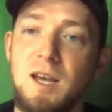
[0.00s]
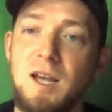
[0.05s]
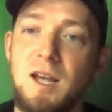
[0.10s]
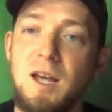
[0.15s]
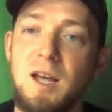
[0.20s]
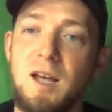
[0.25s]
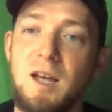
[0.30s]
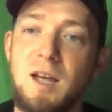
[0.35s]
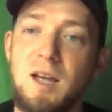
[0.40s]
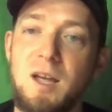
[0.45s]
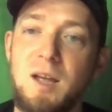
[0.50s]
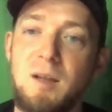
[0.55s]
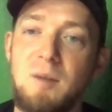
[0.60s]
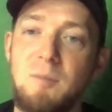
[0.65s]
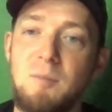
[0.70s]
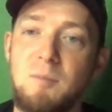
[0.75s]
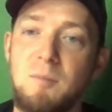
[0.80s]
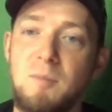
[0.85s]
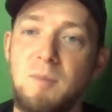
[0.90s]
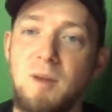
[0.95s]

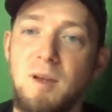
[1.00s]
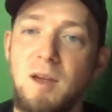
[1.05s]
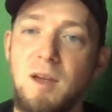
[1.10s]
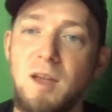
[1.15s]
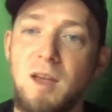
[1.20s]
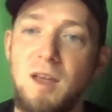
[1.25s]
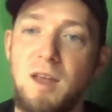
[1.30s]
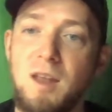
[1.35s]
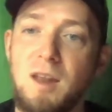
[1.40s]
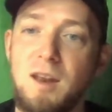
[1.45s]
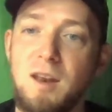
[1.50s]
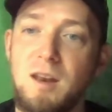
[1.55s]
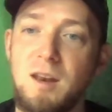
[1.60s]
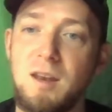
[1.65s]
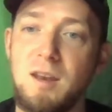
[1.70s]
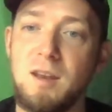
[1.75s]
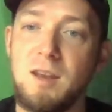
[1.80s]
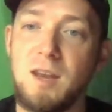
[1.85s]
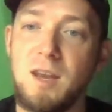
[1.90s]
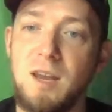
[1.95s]
Um,
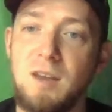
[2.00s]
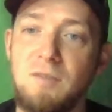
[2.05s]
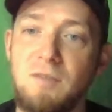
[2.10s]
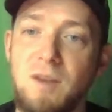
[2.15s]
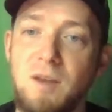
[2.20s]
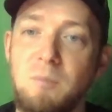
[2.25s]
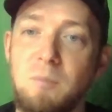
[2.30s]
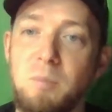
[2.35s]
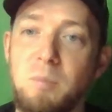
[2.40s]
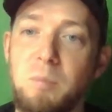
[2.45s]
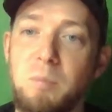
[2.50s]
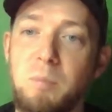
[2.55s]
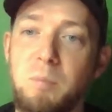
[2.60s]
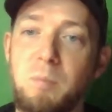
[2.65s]
and if I'm